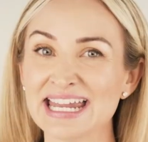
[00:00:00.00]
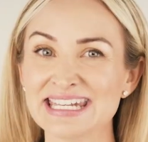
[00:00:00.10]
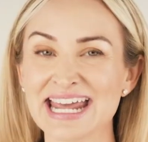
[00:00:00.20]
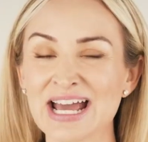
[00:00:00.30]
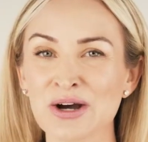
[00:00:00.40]

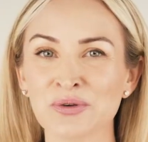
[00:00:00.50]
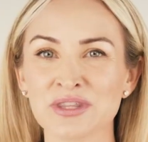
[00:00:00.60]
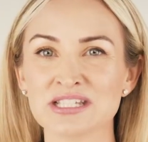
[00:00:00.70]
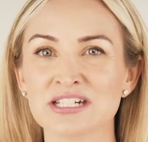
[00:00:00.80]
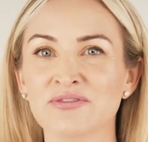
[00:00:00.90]
And now
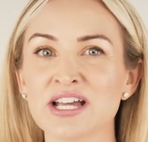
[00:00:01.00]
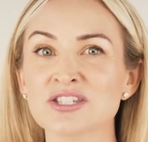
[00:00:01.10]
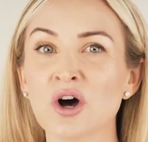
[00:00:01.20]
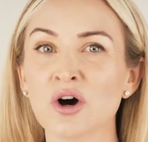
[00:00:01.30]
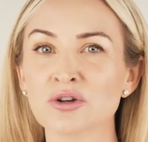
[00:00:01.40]
this
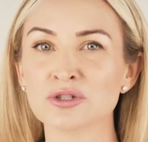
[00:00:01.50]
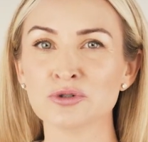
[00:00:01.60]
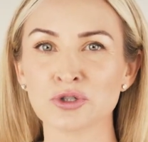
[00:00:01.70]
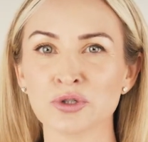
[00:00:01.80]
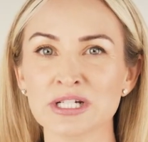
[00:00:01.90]
device also
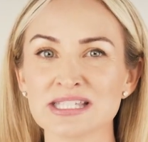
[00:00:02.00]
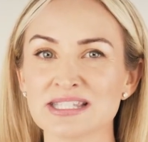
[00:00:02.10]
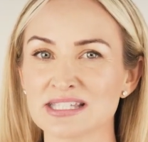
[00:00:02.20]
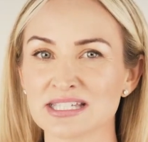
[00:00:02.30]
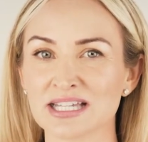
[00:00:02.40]
treats
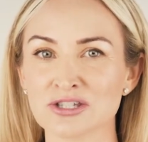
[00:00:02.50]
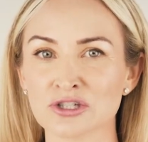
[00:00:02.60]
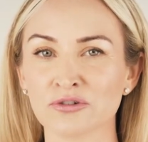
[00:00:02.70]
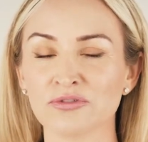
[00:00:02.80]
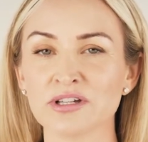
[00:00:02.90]
the skin
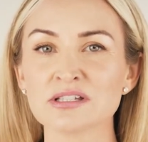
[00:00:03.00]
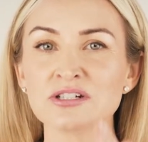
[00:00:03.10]
surface